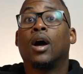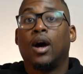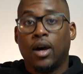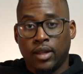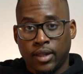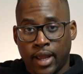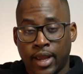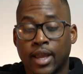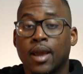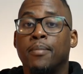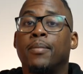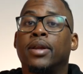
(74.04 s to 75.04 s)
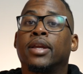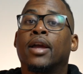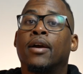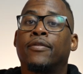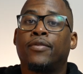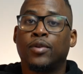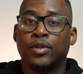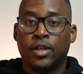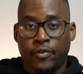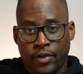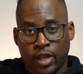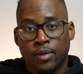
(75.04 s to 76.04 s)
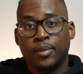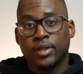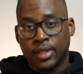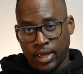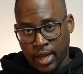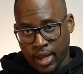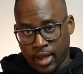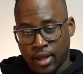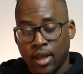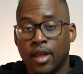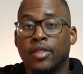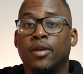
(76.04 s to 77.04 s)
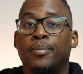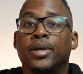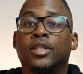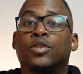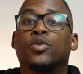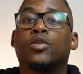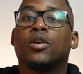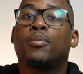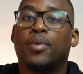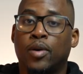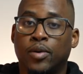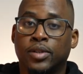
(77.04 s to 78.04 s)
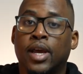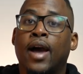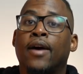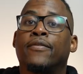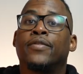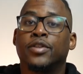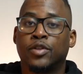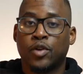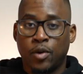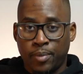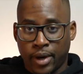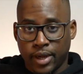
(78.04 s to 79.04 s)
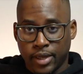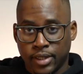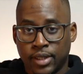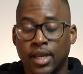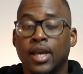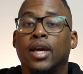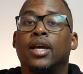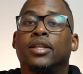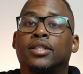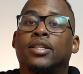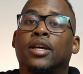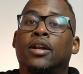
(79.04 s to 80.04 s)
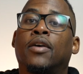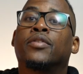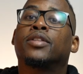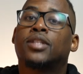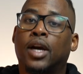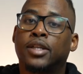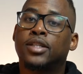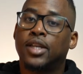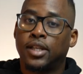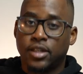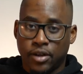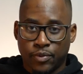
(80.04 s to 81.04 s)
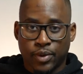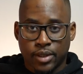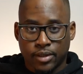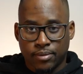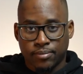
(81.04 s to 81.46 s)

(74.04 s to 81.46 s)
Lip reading: Unlike many headphones available today, the Beats Studio Pros have physical buttons instead of touch-sensitive ones.